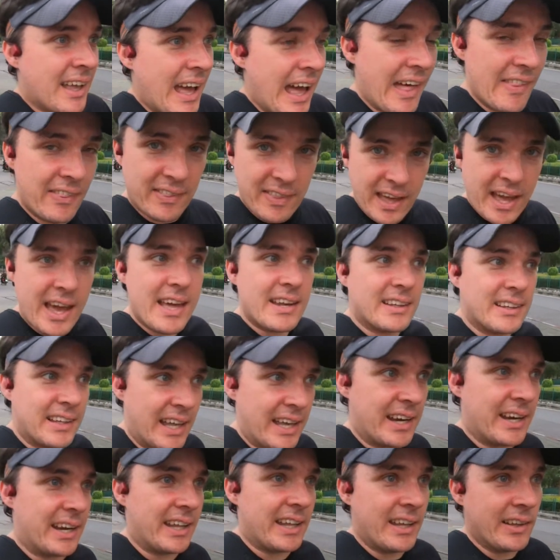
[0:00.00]
and then
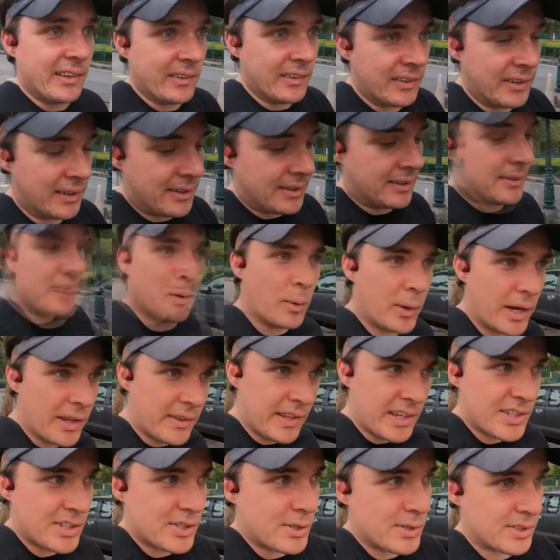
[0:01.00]
let it heal. One of
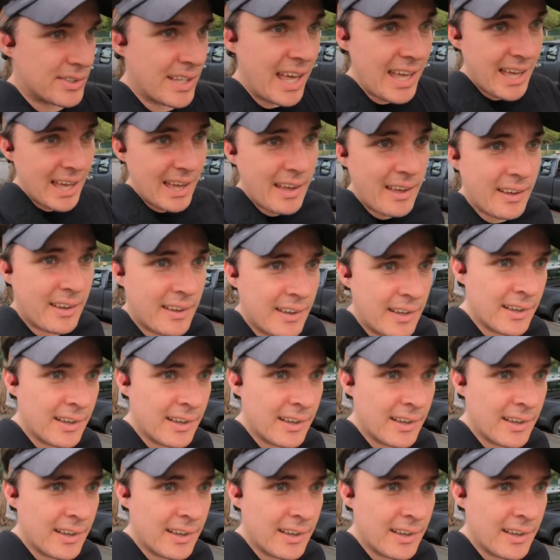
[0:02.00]
the issues there